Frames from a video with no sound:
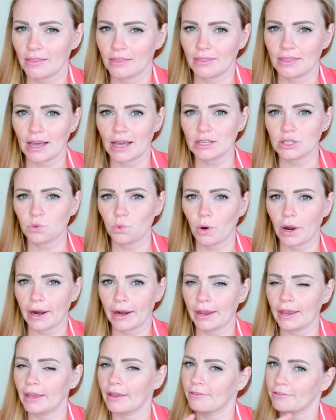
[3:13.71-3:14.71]
That's
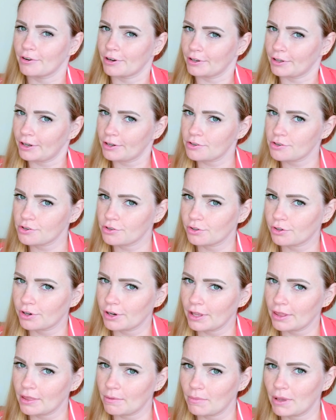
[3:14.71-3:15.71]
why if you're not sure
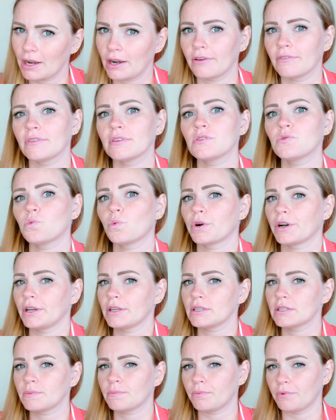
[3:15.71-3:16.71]
in the meaning of these
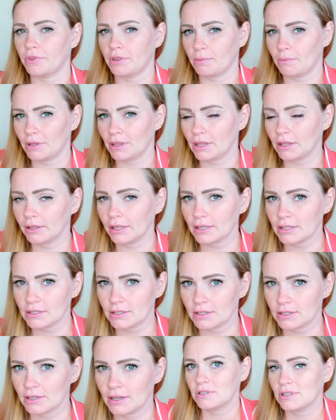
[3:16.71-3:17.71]
words, put them in the
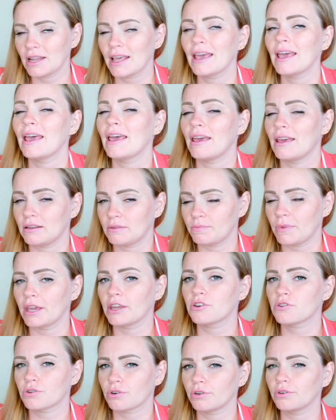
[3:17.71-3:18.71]
list and
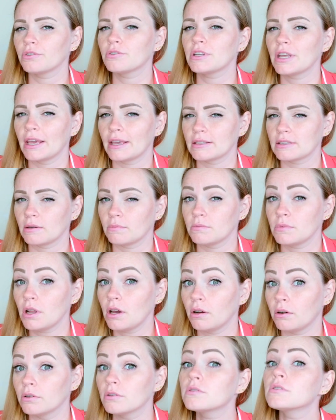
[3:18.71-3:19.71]
make sure you take some
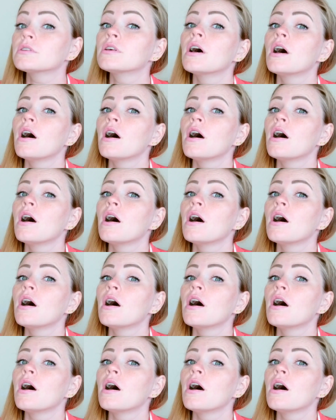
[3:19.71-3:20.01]
notes